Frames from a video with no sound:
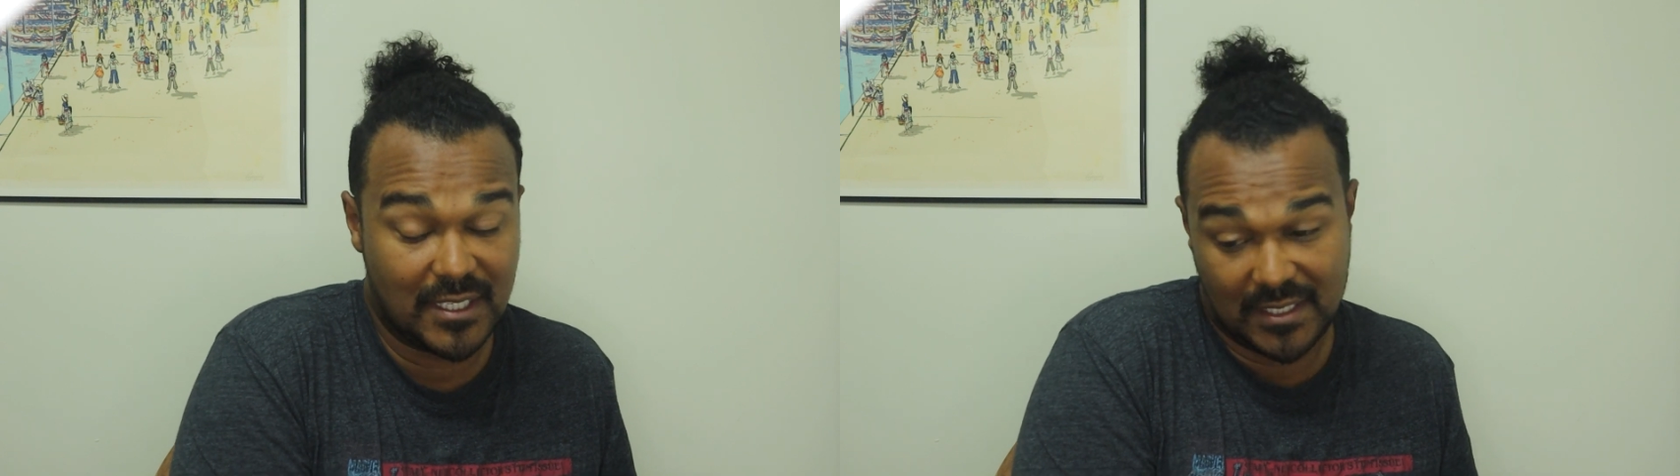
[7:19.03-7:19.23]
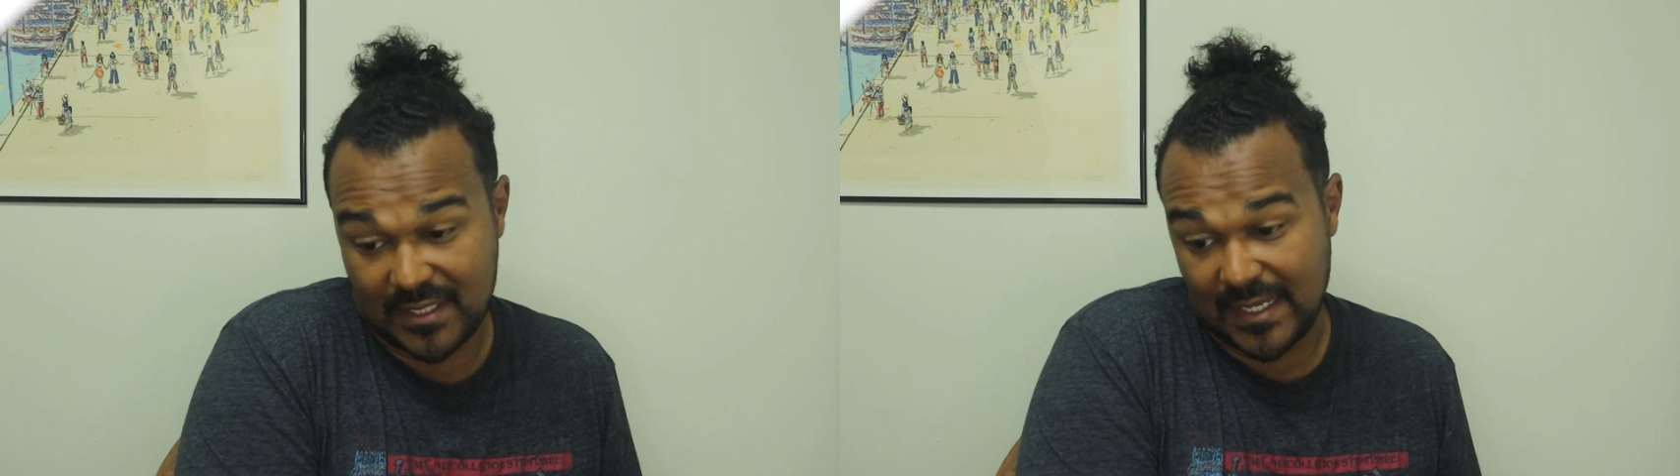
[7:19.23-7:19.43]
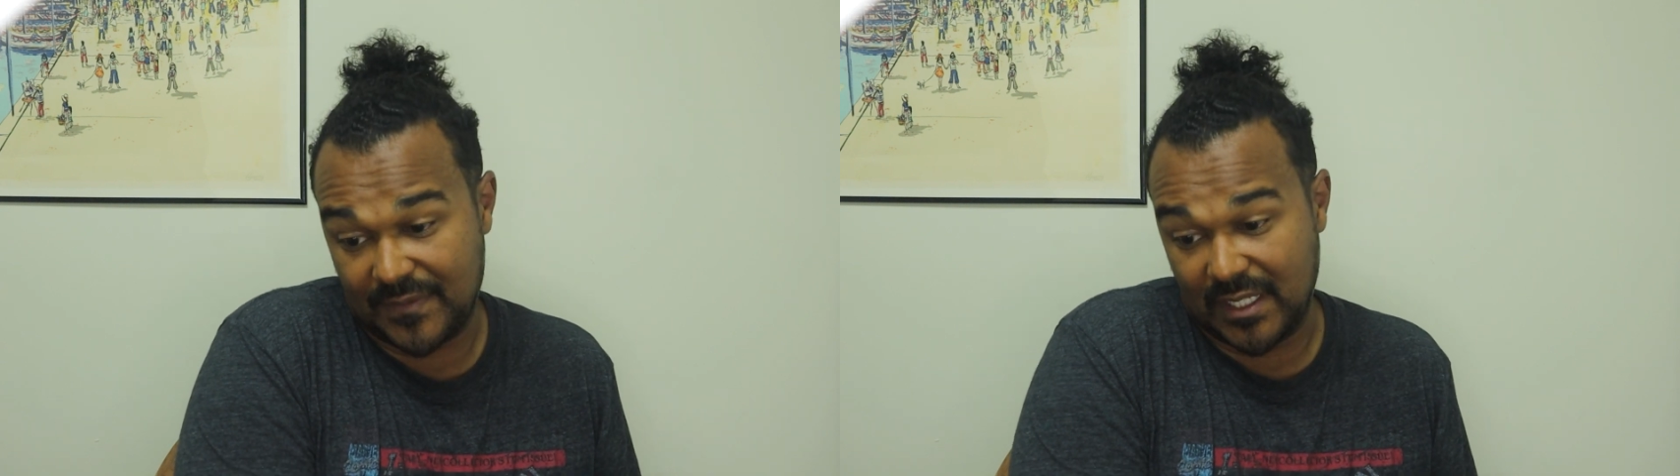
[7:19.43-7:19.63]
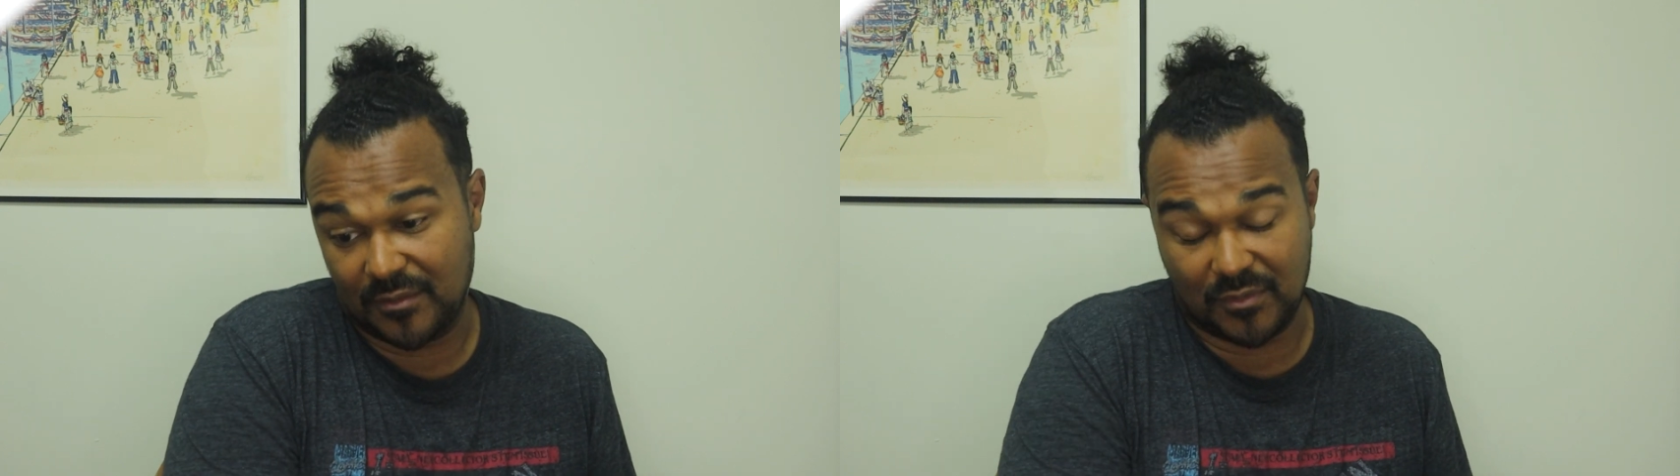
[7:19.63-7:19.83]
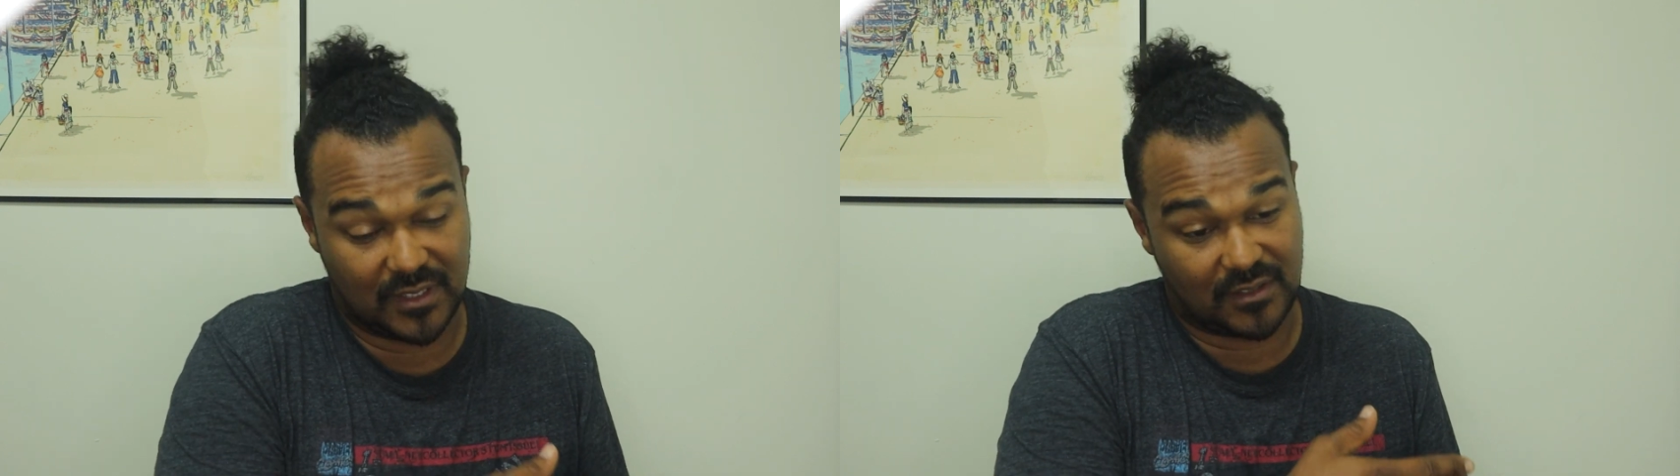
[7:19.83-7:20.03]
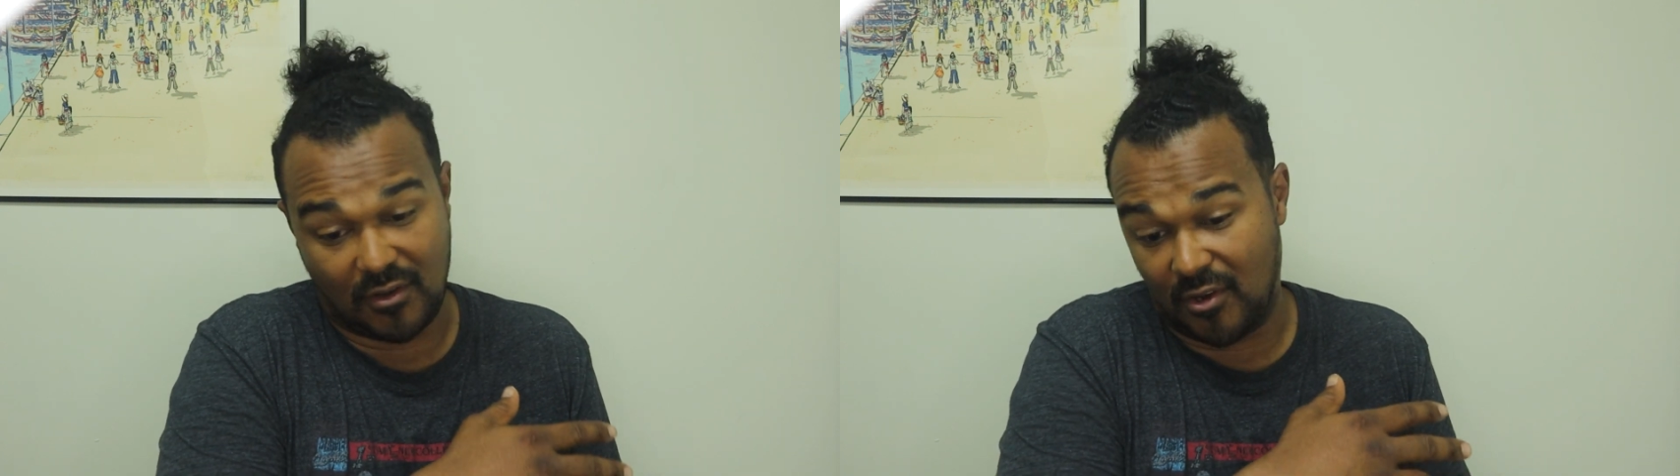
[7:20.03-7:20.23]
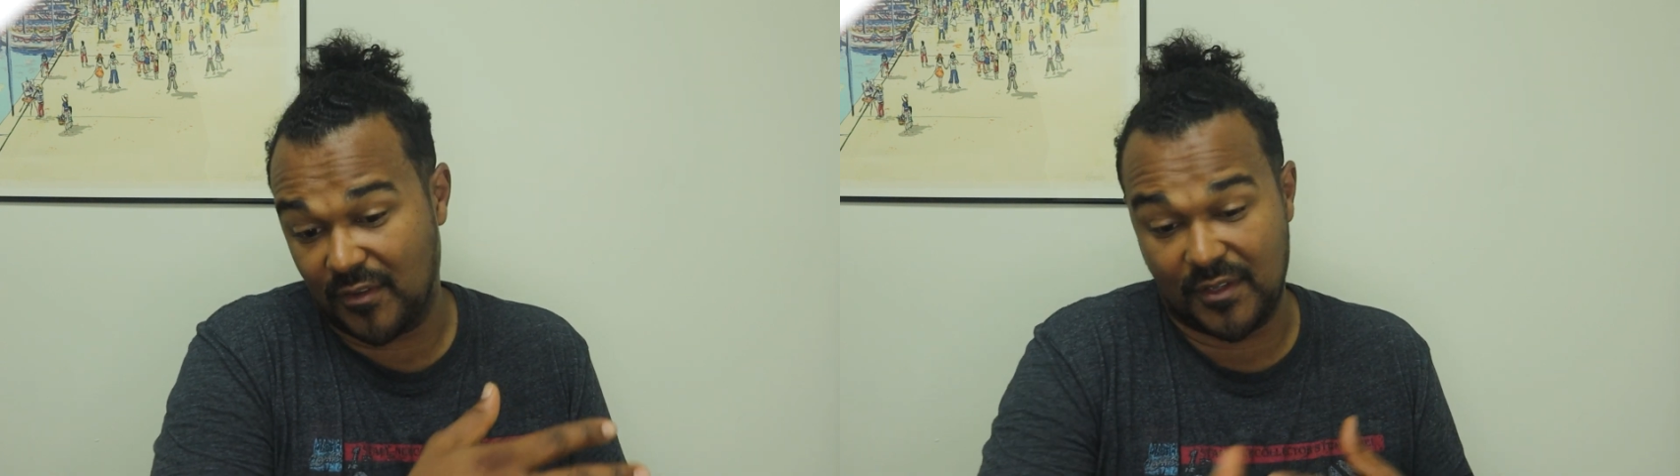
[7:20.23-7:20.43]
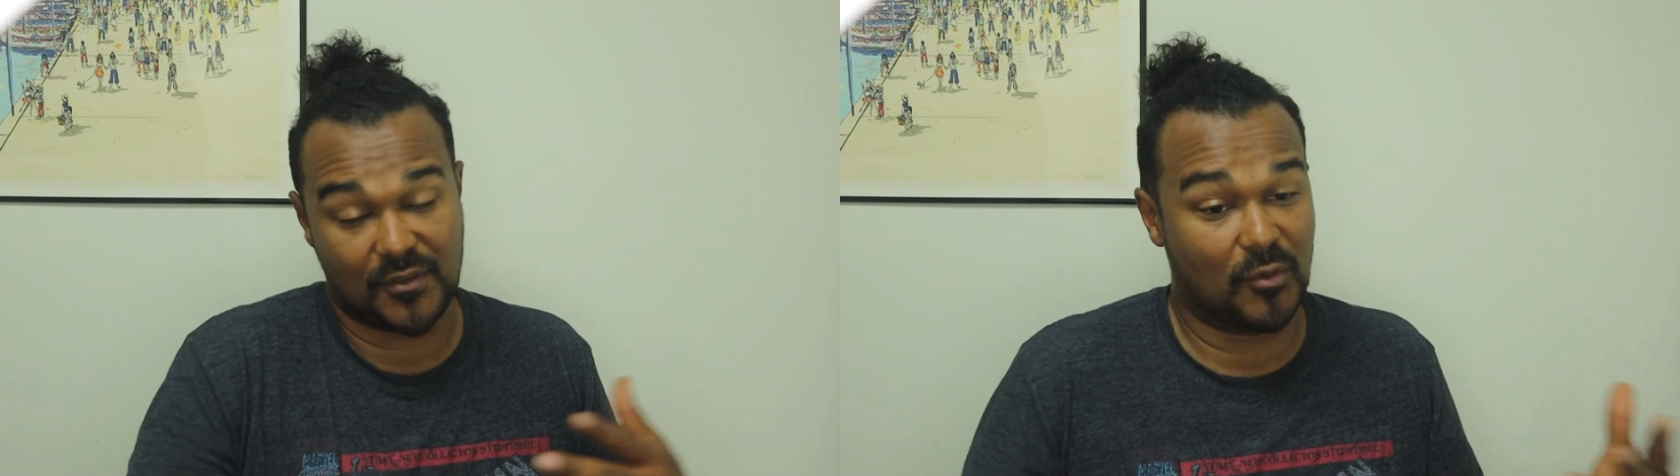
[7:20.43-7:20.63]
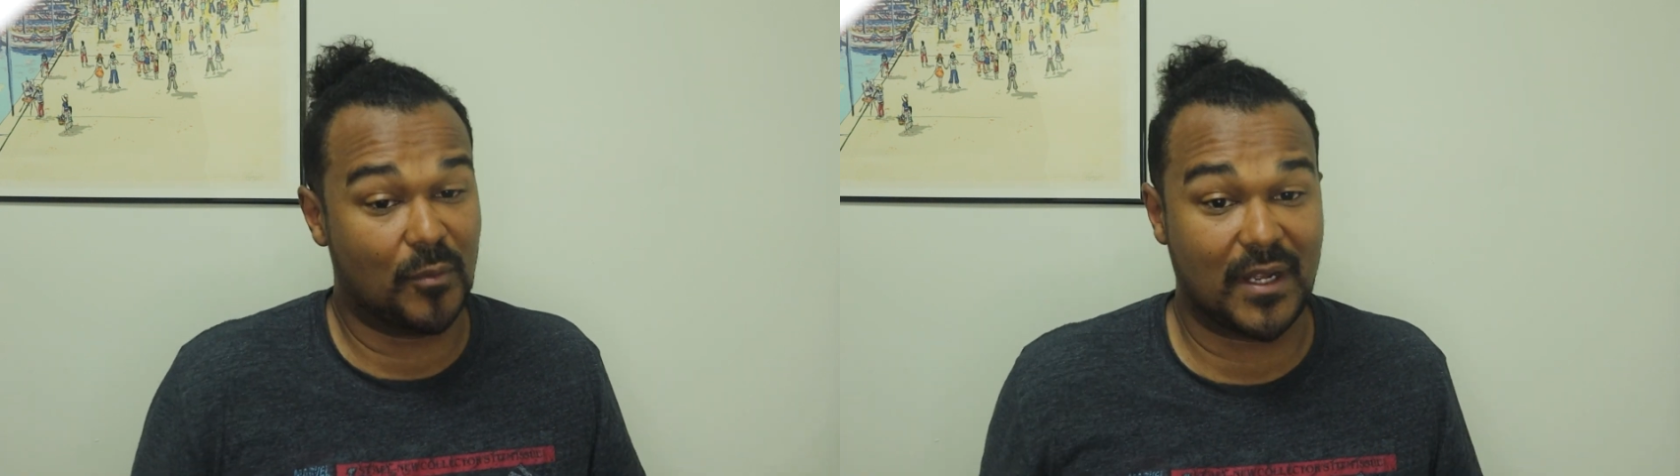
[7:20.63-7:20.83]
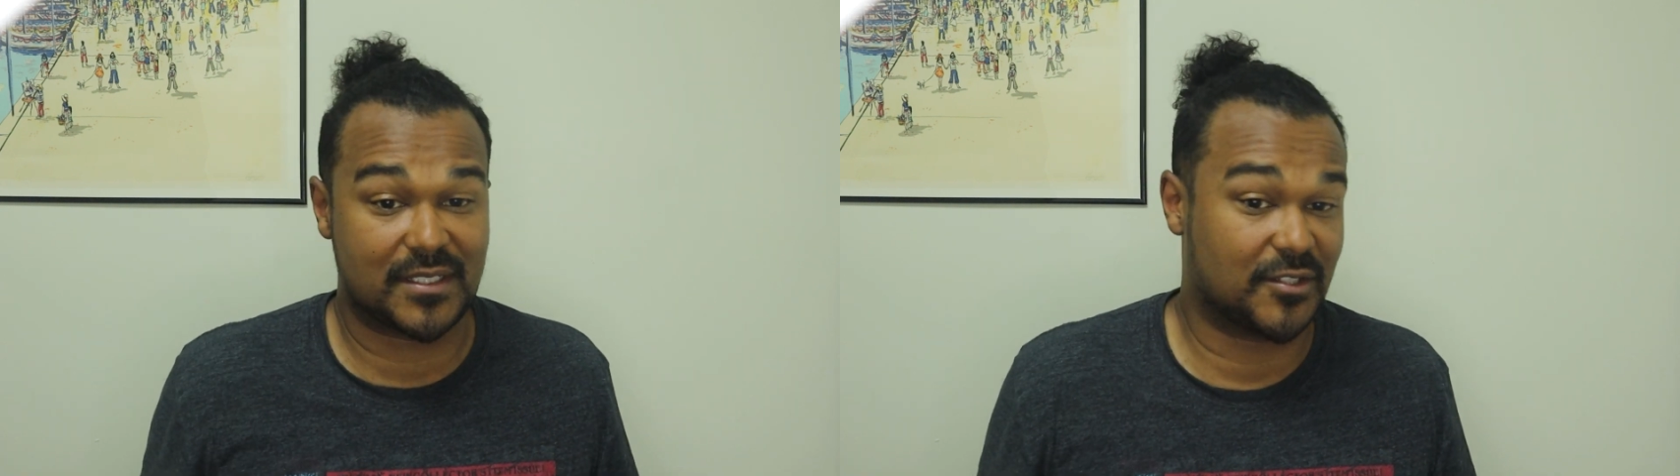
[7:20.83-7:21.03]
Same thing with all the other
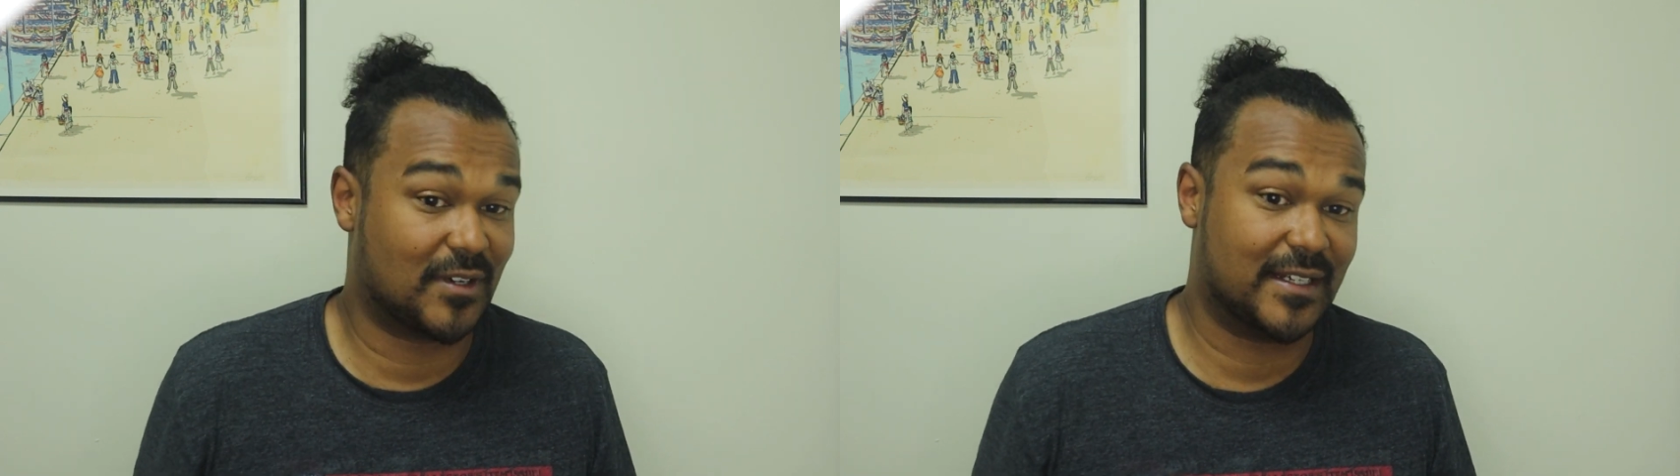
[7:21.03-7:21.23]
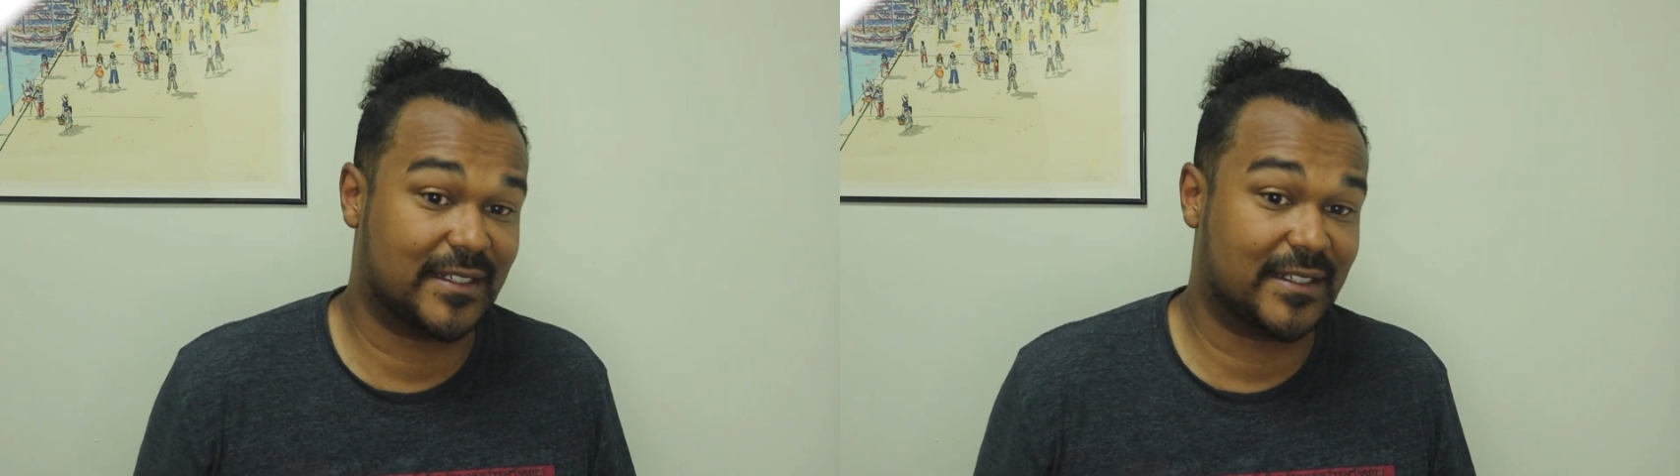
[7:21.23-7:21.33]
robots that tried